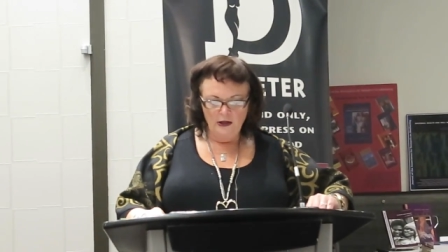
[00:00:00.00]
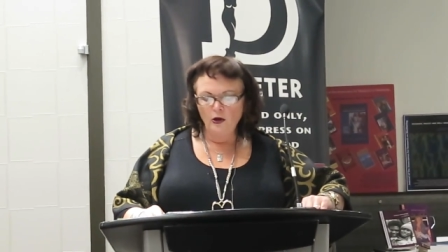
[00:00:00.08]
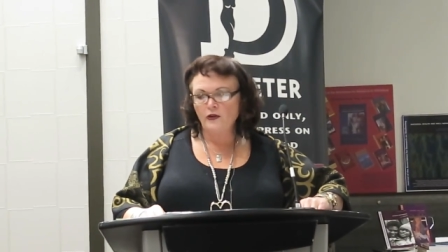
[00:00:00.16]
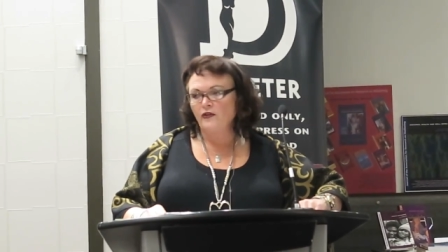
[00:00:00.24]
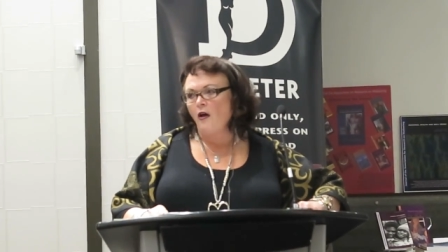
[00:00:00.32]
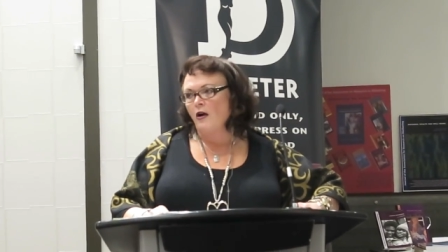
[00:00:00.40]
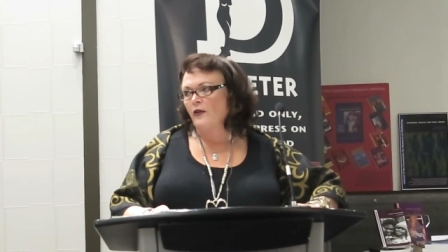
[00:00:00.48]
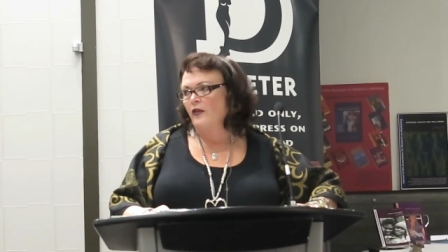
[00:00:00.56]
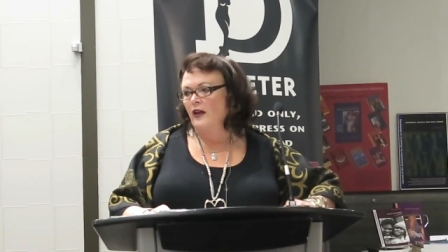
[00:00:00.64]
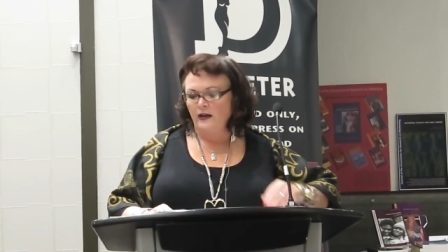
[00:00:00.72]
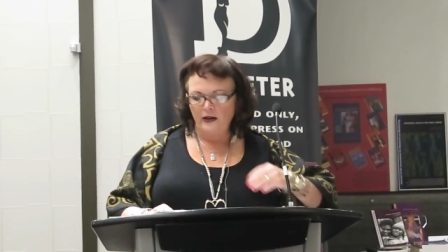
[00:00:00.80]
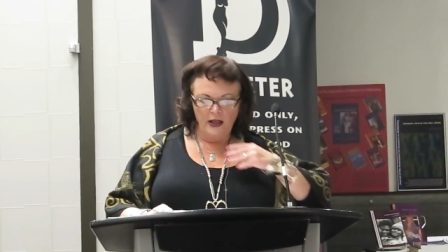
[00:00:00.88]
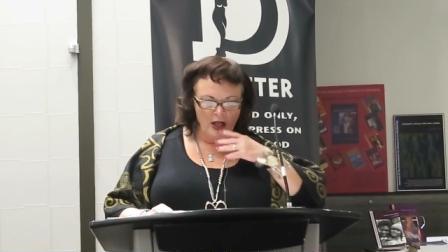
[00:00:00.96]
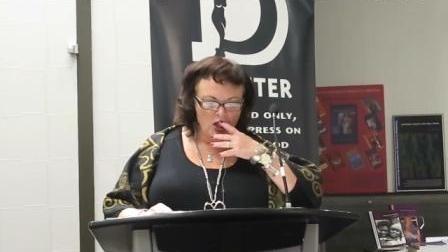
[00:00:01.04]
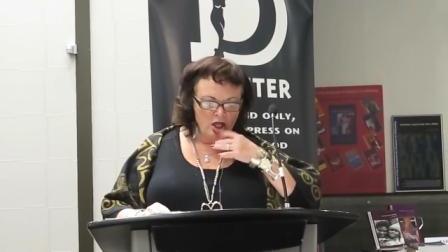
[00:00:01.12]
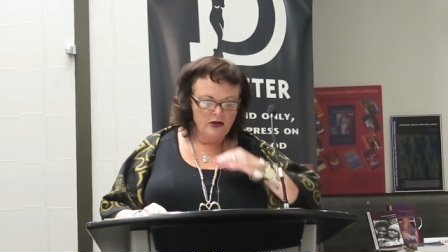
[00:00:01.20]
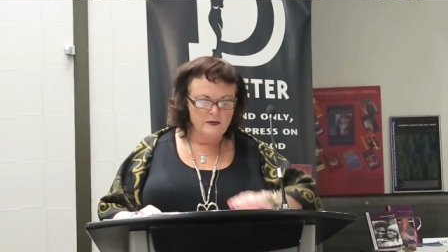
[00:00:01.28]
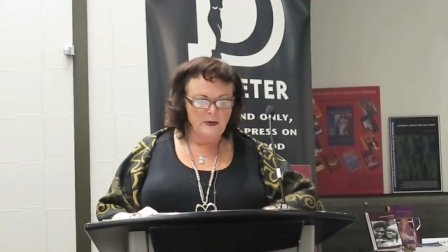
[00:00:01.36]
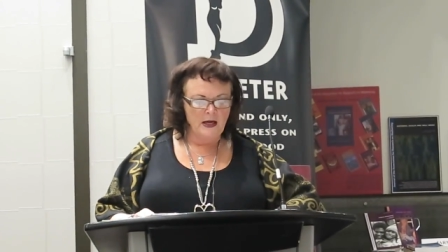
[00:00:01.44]
It looks longer than it
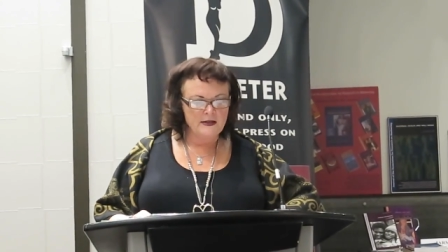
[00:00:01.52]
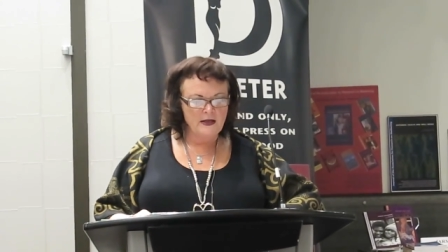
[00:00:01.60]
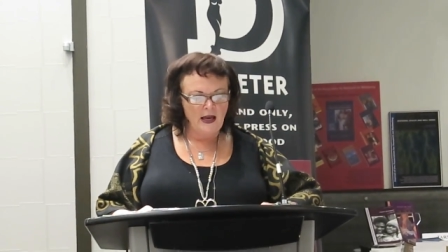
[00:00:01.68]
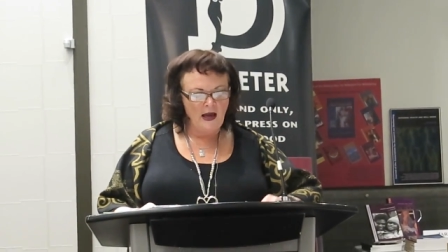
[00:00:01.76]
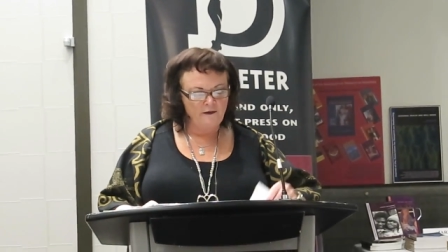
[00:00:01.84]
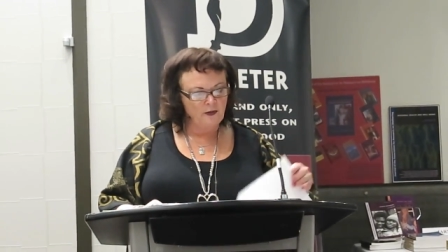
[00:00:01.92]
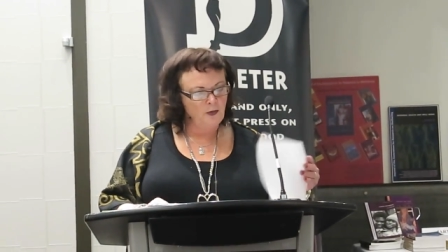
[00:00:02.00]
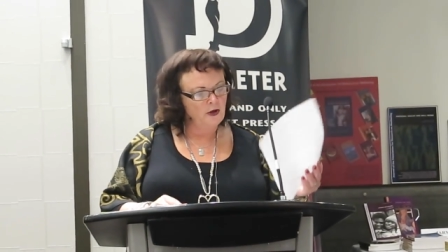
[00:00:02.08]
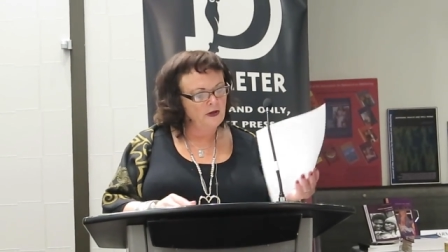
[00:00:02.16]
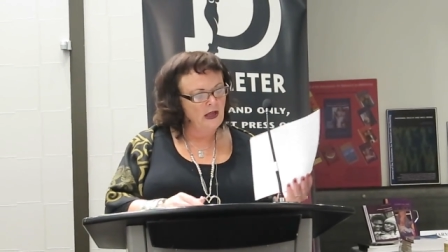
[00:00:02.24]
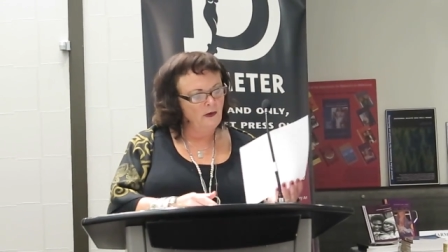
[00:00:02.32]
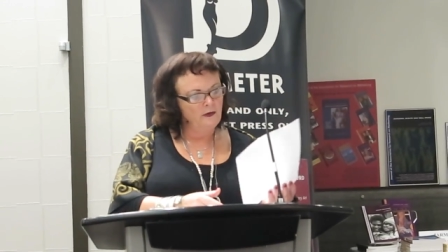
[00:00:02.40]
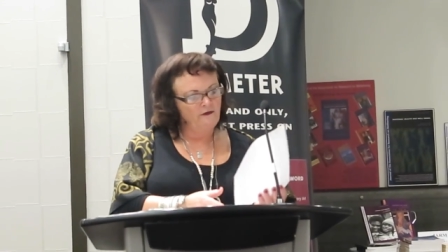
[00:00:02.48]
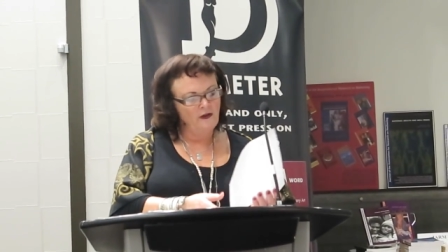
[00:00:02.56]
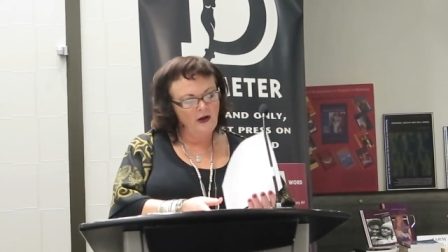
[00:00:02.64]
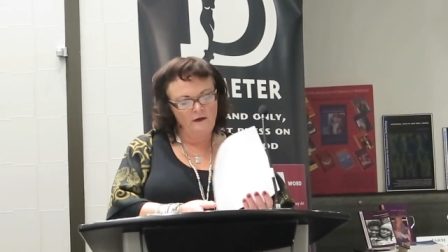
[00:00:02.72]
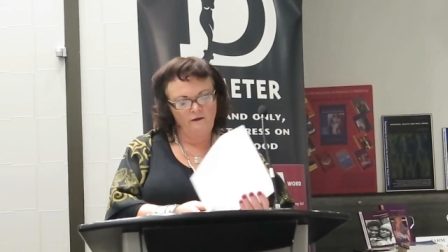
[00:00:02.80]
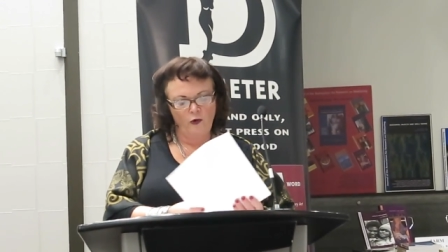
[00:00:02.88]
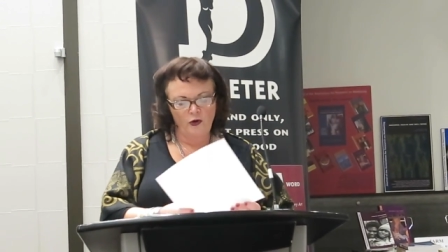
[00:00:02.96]
is. It's because I have to print now
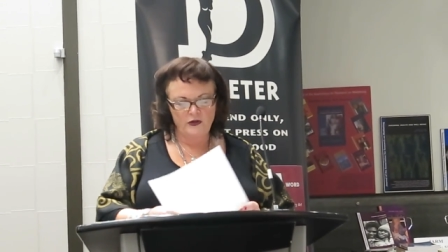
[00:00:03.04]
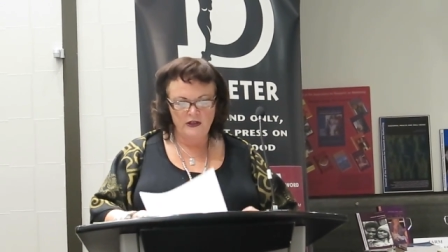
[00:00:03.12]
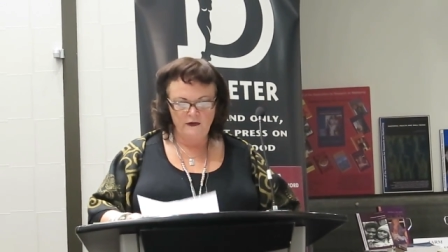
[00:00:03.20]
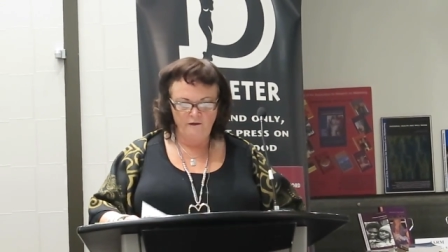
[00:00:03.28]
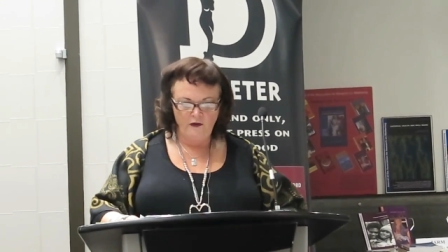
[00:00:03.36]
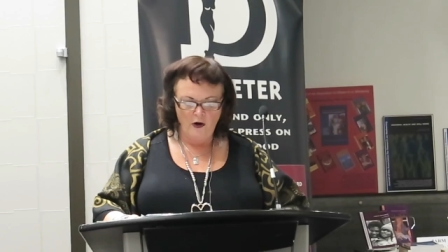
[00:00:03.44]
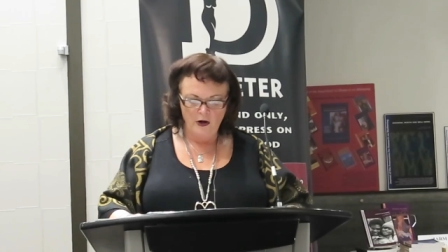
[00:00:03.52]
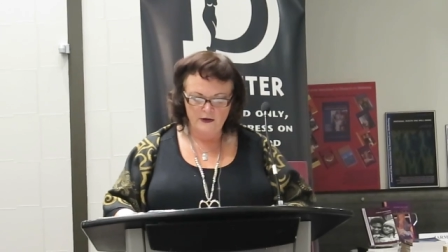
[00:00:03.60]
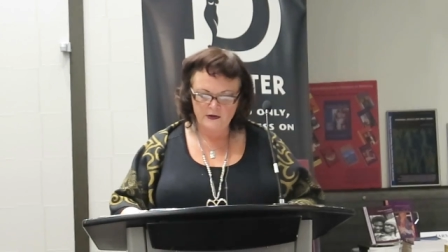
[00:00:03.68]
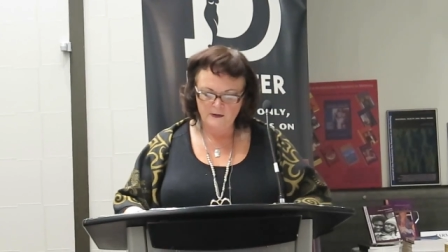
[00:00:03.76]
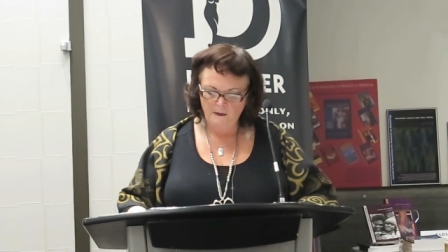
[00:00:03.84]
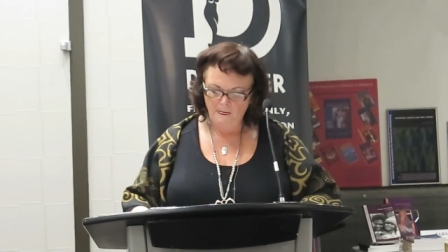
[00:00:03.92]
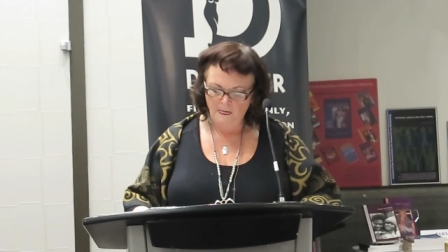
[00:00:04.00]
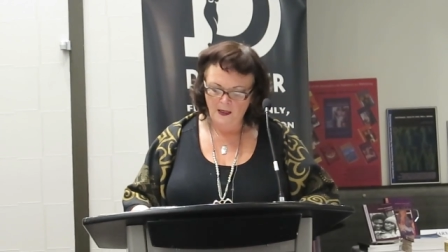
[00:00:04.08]
in 14 fonts.